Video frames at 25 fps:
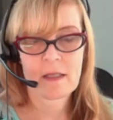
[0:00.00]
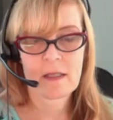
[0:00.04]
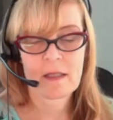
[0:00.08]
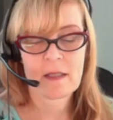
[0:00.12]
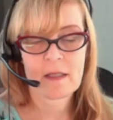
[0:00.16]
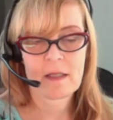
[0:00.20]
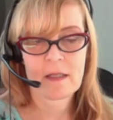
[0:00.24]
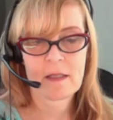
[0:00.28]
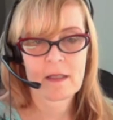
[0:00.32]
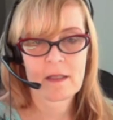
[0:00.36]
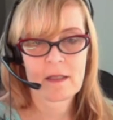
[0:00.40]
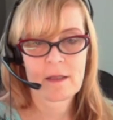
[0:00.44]
we're
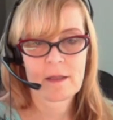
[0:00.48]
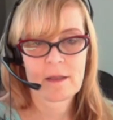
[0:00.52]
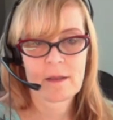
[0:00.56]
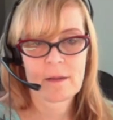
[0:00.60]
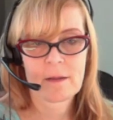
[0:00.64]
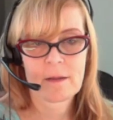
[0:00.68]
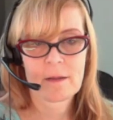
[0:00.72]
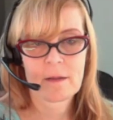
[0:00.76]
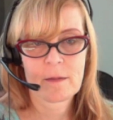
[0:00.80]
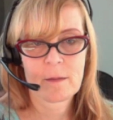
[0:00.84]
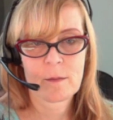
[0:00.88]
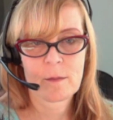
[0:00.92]
not sure.
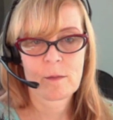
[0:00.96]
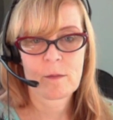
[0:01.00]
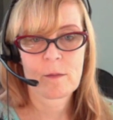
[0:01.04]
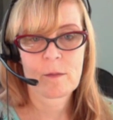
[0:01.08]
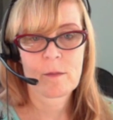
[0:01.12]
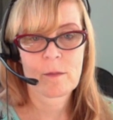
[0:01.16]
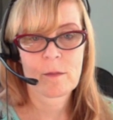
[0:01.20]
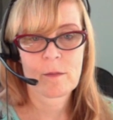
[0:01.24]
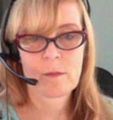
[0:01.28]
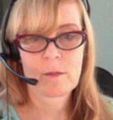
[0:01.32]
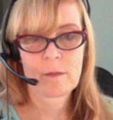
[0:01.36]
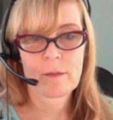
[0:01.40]
We don't know if
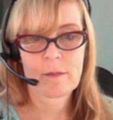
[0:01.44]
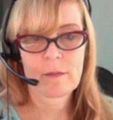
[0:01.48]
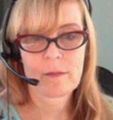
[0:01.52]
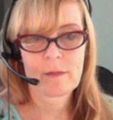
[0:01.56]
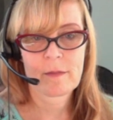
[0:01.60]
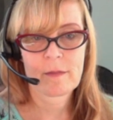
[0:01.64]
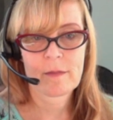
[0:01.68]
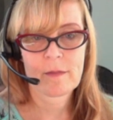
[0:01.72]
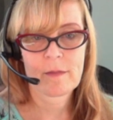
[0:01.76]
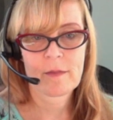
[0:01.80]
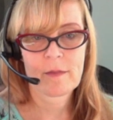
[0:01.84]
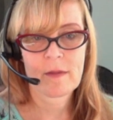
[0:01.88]
that can
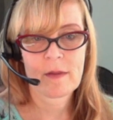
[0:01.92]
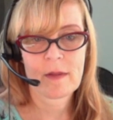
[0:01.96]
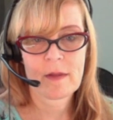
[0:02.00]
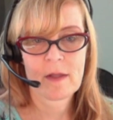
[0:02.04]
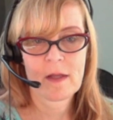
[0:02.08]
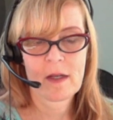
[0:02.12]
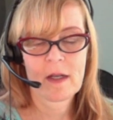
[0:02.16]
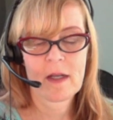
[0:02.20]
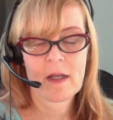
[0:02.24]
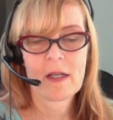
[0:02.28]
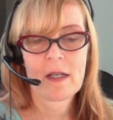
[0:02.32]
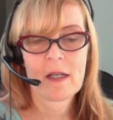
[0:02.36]
happen.
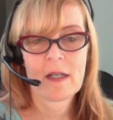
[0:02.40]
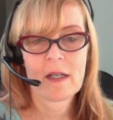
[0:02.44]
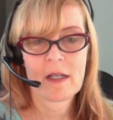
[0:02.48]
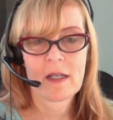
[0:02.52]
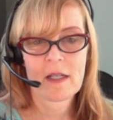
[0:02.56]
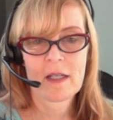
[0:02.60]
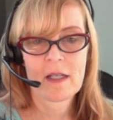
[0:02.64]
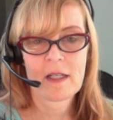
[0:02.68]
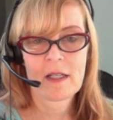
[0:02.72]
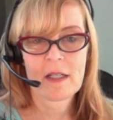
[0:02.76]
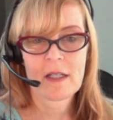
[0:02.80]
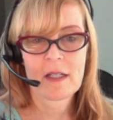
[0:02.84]
So
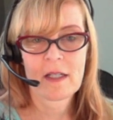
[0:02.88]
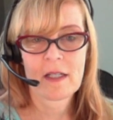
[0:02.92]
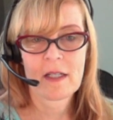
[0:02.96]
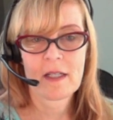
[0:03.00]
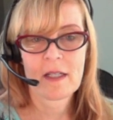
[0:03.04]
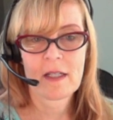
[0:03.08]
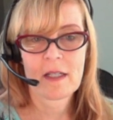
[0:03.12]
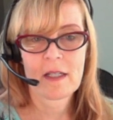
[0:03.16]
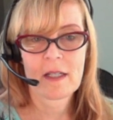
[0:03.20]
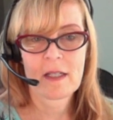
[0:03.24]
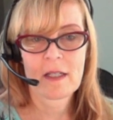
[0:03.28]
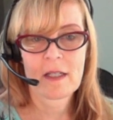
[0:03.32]
the
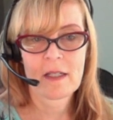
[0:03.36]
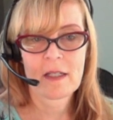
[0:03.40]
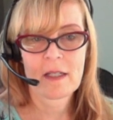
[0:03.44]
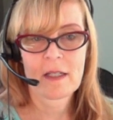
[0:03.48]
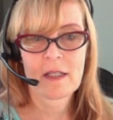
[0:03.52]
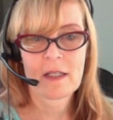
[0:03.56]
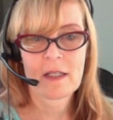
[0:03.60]
real big